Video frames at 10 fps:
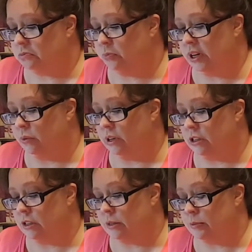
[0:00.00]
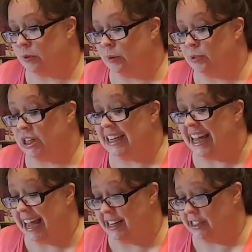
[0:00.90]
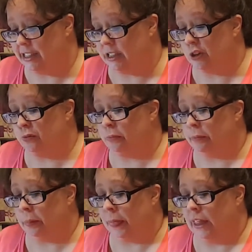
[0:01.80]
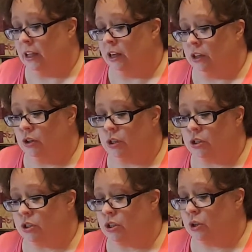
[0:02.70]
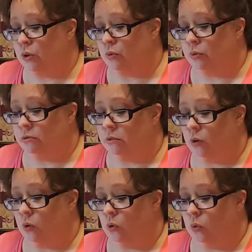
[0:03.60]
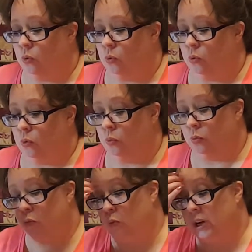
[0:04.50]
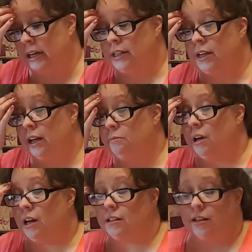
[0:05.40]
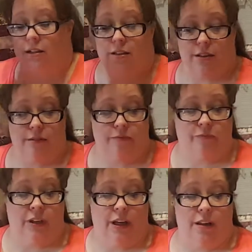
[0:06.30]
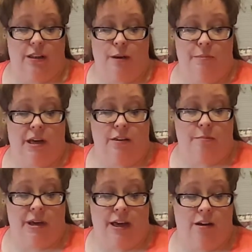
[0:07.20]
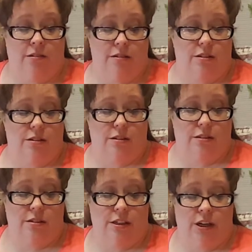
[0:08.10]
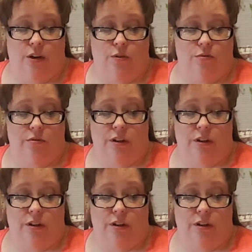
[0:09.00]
we don't want to do a subscription yet, you can just do one at a time boxes. They mail them out, you know,